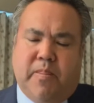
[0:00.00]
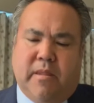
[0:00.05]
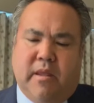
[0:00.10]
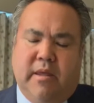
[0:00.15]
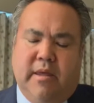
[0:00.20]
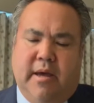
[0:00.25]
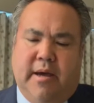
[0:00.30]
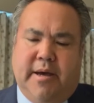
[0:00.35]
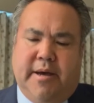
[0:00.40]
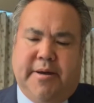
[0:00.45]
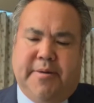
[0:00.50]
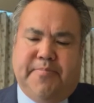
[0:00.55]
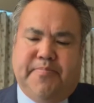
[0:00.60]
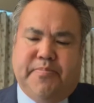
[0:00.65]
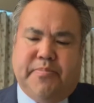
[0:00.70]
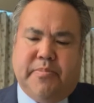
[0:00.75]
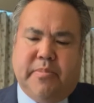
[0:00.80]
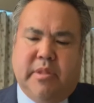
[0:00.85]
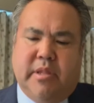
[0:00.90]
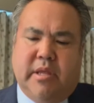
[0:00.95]

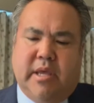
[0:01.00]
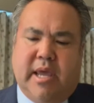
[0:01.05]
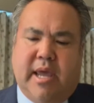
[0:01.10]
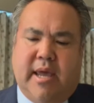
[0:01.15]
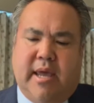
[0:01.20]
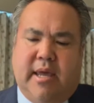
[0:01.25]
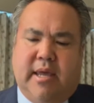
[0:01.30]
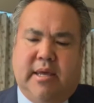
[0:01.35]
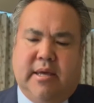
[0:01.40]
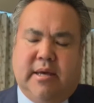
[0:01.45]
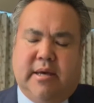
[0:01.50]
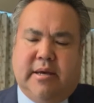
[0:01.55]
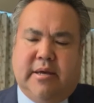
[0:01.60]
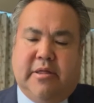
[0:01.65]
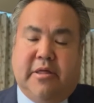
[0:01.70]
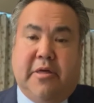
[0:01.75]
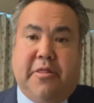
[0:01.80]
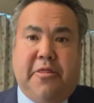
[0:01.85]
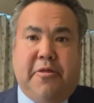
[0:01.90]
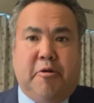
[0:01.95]

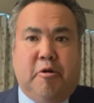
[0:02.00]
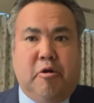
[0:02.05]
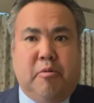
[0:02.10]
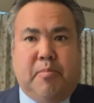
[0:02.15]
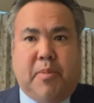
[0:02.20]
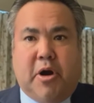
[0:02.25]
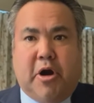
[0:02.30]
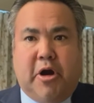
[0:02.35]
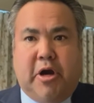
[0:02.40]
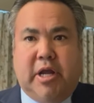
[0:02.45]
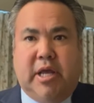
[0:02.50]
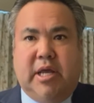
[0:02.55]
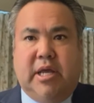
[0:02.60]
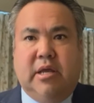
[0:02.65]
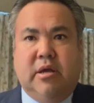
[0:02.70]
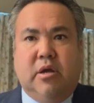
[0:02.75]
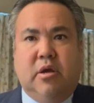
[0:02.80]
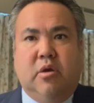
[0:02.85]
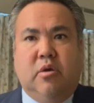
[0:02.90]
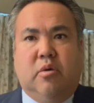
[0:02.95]
third-party
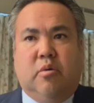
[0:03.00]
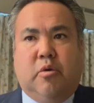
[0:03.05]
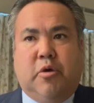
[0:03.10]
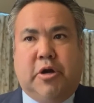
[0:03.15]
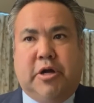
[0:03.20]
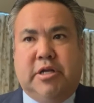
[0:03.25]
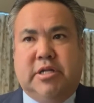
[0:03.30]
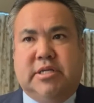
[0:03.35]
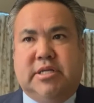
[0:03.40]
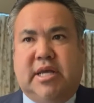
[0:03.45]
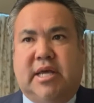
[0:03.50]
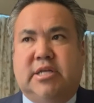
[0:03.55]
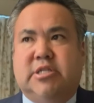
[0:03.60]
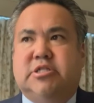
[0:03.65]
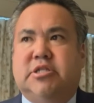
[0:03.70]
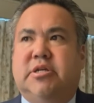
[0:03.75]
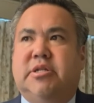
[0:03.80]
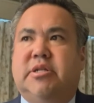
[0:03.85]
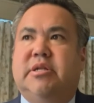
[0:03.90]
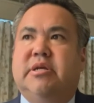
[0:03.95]

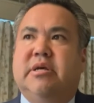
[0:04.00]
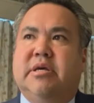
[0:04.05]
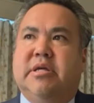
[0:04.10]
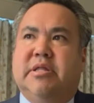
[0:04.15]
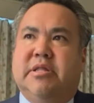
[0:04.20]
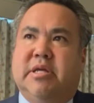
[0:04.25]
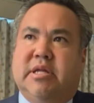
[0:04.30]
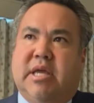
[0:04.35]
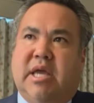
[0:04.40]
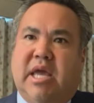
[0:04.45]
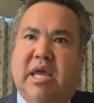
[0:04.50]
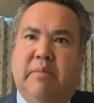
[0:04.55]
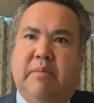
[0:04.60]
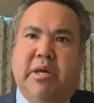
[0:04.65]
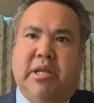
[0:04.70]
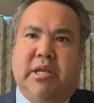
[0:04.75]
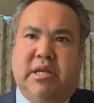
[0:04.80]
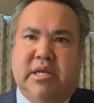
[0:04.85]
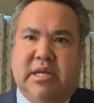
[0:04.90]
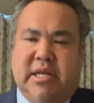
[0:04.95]
organization that came in
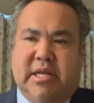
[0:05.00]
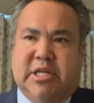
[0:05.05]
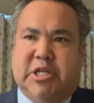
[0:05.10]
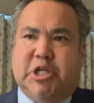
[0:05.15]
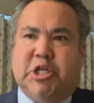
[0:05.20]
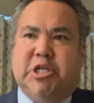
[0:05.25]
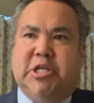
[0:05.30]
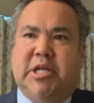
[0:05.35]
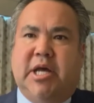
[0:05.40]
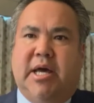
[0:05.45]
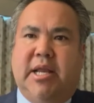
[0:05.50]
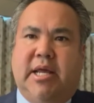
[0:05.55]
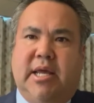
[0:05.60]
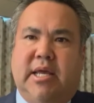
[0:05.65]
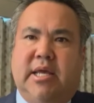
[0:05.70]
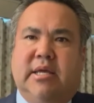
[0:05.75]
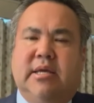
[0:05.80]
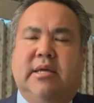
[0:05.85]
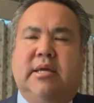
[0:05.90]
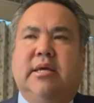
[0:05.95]
and did a
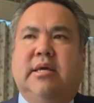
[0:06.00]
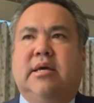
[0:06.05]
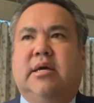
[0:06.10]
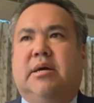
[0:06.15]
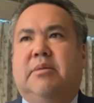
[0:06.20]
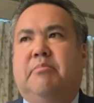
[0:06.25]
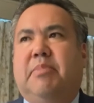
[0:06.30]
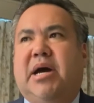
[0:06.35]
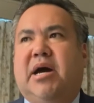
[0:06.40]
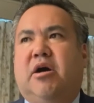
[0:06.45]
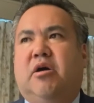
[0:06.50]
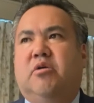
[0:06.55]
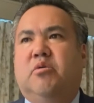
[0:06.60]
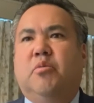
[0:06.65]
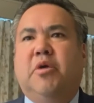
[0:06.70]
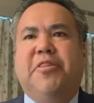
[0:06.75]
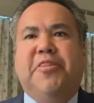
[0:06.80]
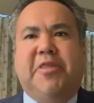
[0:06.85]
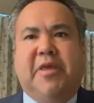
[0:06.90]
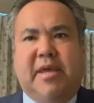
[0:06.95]
study about
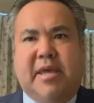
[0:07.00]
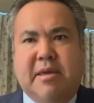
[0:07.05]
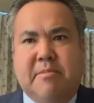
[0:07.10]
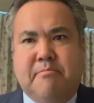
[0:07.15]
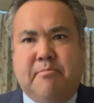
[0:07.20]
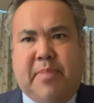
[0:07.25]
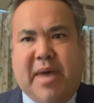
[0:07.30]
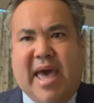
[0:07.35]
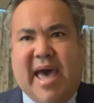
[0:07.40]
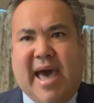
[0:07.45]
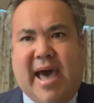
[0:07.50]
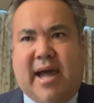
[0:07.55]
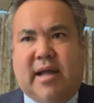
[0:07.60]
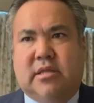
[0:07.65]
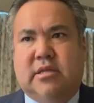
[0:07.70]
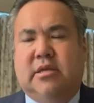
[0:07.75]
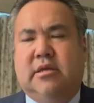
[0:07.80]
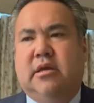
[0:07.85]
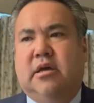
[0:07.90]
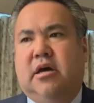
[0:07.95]
what the
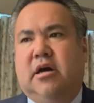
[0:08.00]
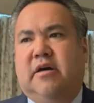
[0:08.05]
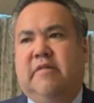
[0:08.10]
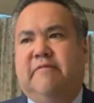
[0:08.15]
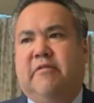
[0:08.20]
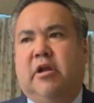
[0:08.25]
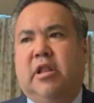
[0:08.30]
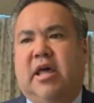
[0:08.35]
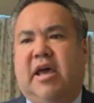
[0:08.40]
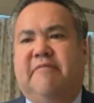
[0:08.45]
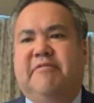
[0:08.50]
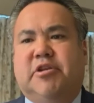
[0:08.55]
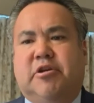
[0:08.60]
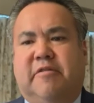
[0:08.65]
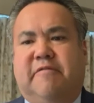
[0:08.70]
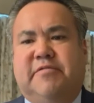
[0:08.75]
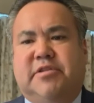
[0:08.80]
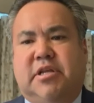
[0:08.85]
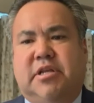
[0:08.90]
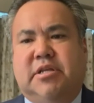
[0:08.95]
impact of our life
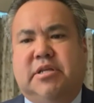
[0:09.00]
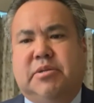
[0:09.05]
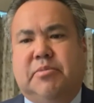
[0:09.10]
services